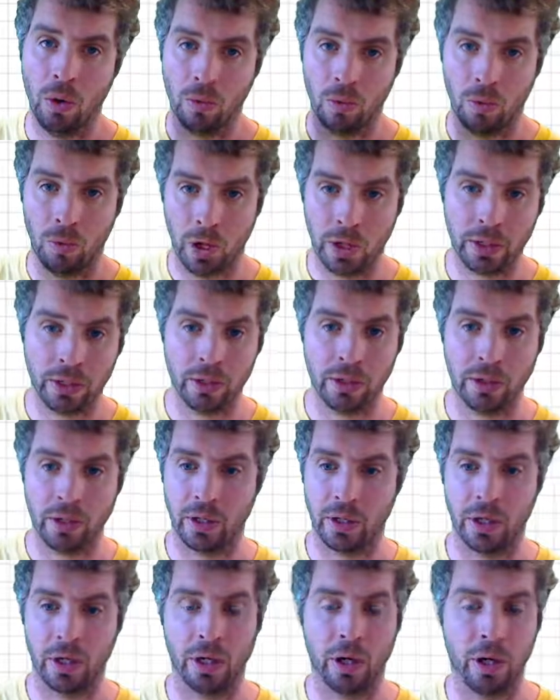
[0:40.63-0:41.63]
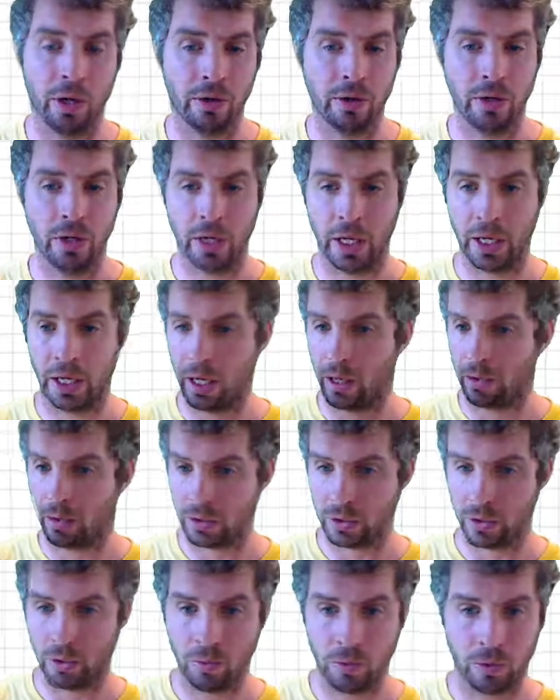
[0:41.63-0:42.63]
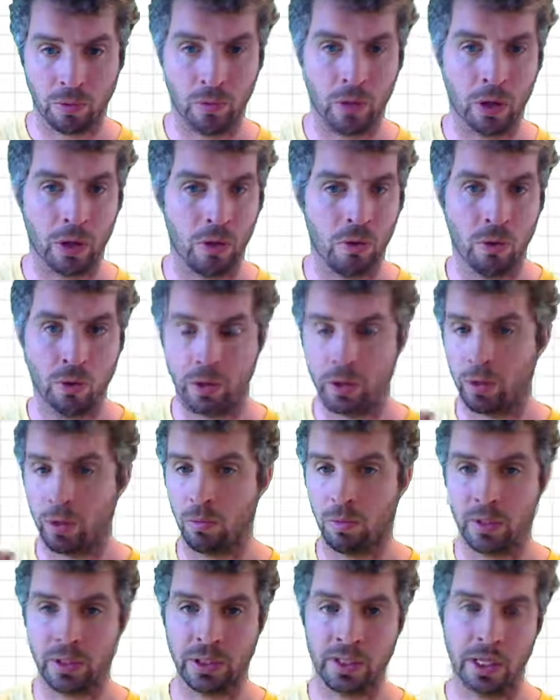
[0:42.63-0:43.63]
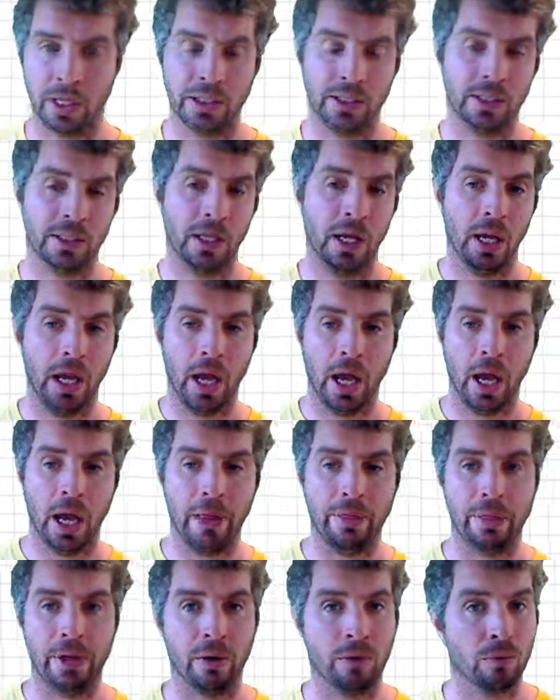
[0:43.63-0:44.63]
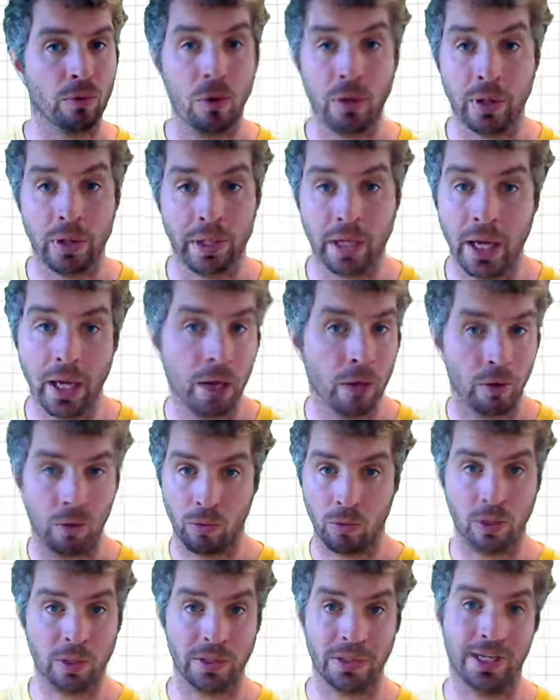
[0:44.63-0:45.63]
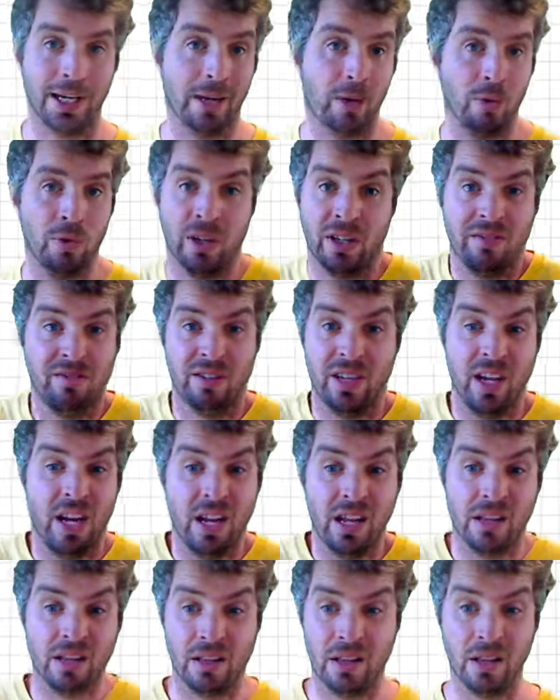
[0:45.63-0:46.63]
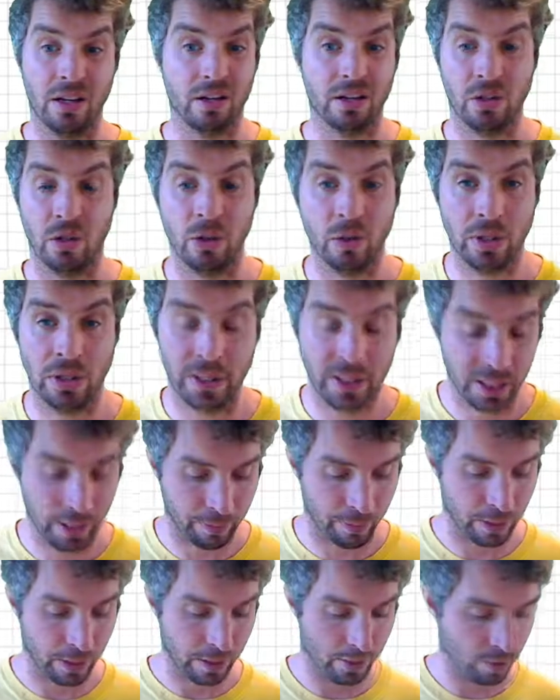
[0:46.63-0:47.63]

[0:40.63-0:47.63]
One, you can get a result with one coin or one dice and then roll it again or roll a second one, and they're totally separate.